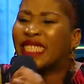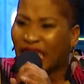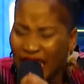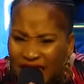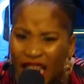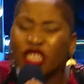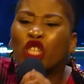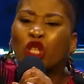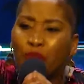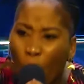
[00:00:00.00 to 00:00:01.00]
Jesus
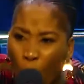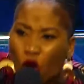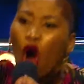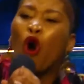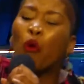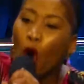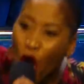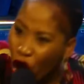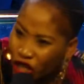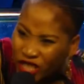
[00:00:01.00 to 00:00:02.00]
spoke
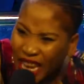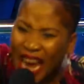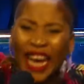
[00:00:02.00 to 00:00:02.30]
words.